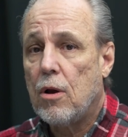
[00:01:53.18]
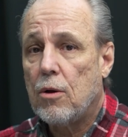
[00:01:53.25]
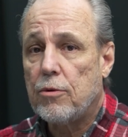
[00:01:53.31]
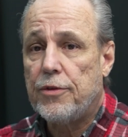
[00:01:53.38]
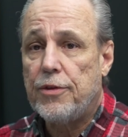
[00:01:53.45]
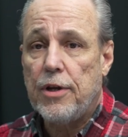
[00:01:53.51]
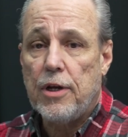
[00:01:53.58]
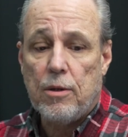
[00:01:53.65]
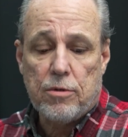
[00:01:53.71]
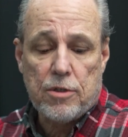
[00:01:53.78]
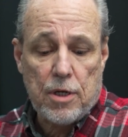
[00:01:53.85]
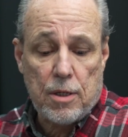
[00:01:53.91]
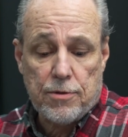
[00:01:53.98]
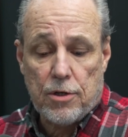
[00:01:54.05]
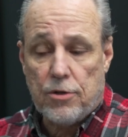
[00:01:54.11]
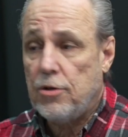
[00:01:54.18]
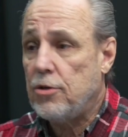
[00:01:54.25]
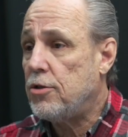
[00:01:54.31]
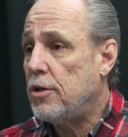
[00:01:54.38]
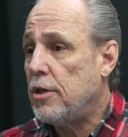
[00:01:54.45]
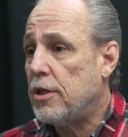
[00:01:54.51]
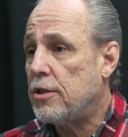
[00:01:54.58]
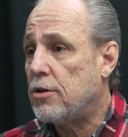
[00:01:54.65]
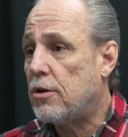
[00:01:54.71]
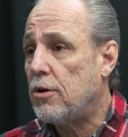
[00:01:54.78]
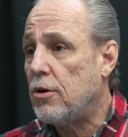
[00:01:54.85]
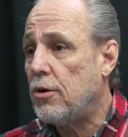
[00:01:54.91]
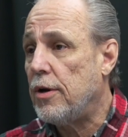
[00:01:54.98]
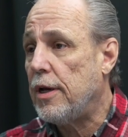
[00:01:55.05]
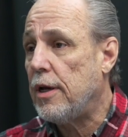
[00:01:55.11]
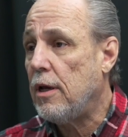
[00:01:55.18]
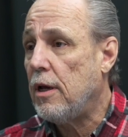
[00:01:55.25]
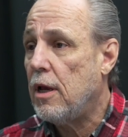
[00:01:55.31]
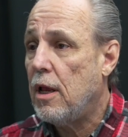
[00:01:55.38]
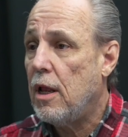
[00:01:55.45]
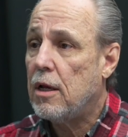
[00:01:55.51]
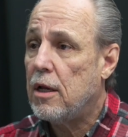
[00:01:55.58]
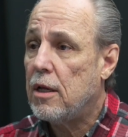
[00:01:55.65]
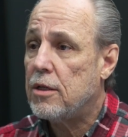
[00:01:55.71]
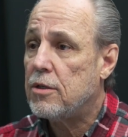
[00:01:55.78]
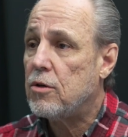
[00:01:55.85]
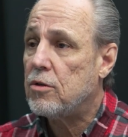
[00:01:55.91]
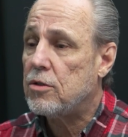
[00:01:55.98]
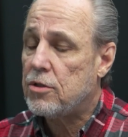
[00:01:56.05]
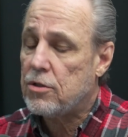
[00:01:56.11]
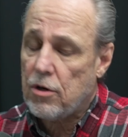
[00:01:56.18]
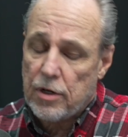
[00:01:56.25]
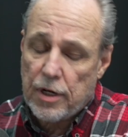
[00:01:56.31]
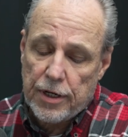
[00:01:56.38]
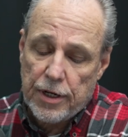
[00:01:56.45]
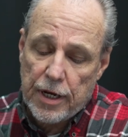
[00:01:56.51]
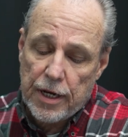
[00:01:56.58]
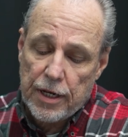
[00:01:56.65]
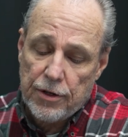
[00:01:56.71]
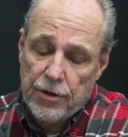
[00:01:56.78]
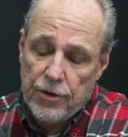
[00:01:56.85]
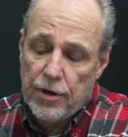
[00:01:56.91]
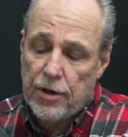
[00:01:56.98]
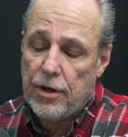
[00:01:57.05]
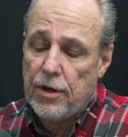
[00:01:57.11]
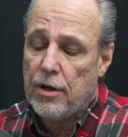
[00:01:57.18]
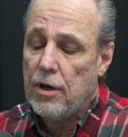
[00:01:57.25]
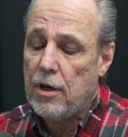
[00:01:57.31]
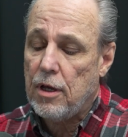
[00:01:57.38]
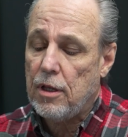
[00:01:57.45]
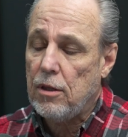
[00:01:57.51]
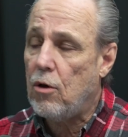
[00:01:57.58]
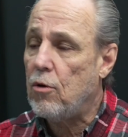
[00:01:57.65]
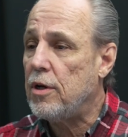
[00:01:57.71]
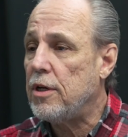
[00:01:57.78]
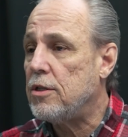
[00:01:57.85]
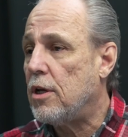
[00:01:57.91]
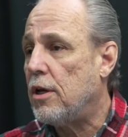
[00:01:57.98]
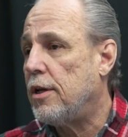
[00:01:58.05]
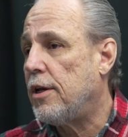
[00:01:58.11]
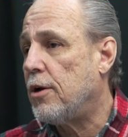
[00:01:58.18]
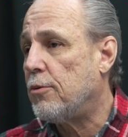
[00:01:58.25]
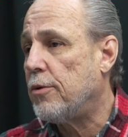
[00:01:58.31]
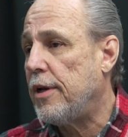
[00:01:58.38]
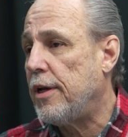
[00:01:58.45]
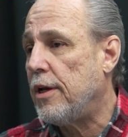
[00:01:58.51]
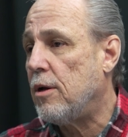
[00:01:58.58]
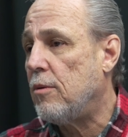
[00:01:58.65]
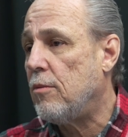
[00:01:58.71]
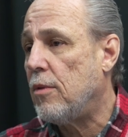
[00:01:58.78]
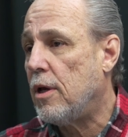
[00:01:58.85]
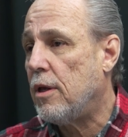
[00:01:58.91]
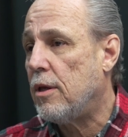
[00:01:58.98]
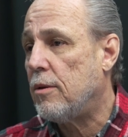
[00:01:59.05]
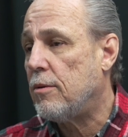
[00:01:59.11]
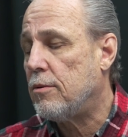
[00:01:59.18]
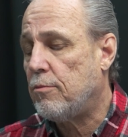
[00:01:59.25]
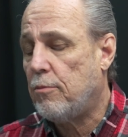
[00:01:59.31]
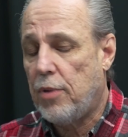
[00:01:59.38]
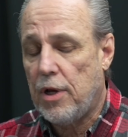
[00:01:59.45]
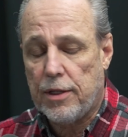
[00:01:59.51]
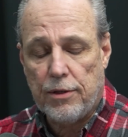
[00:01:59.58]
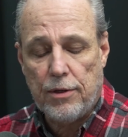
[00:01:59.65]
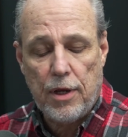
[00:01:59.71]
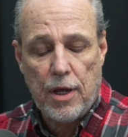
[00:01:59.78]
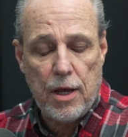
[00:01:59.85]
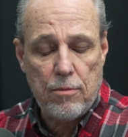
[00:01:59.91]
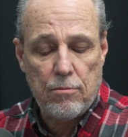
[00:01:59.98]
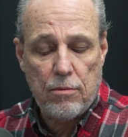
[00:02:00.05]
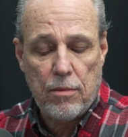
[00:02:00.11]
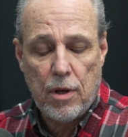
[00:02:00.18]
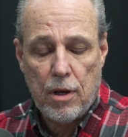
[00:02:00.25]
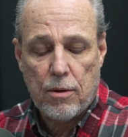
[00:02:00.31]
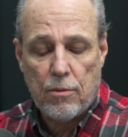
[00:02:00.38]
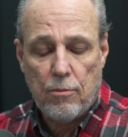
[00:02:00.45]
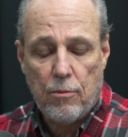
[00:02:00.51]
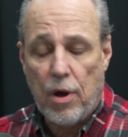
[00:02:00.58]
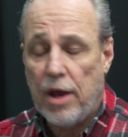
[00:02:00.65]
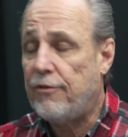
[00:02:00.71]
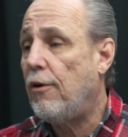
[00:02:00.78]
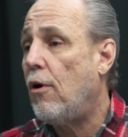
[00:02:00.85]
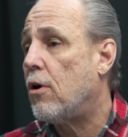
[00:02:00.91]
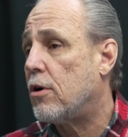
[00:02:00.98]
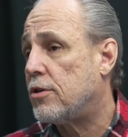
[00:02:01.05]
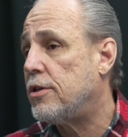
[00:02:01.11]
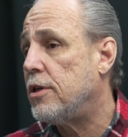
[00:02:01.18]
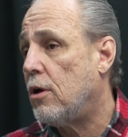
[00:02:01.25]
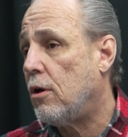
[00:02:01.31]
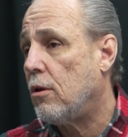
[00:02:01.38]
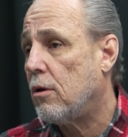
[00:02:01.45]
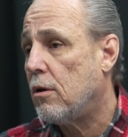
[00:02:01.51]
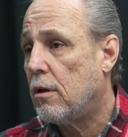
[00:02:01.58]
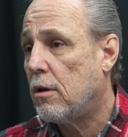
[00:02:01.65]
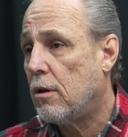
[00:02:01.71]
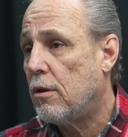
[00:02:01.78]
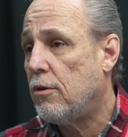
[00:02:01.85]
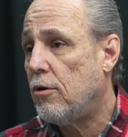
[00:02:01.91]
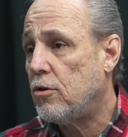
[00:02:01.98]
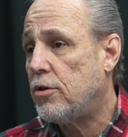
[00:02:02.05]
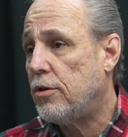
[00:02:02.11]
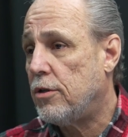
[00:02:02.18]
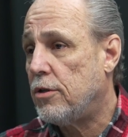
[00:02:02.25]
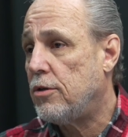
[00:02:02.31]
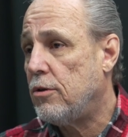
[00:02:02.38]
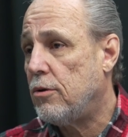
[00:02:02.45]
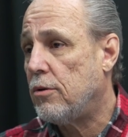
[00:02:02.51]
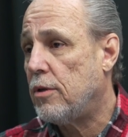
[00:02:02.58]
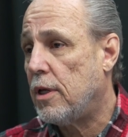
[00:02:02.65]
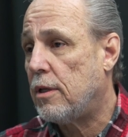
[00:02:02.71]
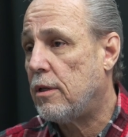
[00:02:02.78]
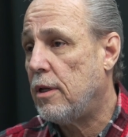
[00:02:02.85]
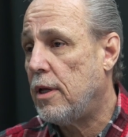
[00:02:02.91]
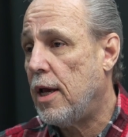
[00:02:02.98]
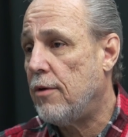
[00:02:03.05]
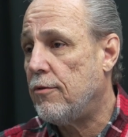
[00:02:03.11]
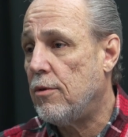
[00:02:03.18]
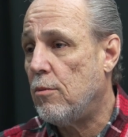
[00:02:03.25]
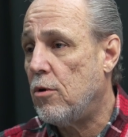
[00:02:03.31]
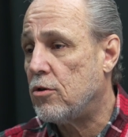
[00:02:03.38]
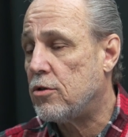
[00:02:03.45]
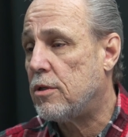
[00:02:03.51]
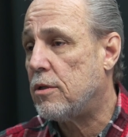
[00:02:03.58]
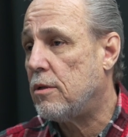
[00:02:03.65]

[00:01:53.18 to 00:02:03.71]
ruthenium substitution that's occurring. So it's starting to dig into the loadings on the iridium. But by far, still, those are the two that have the most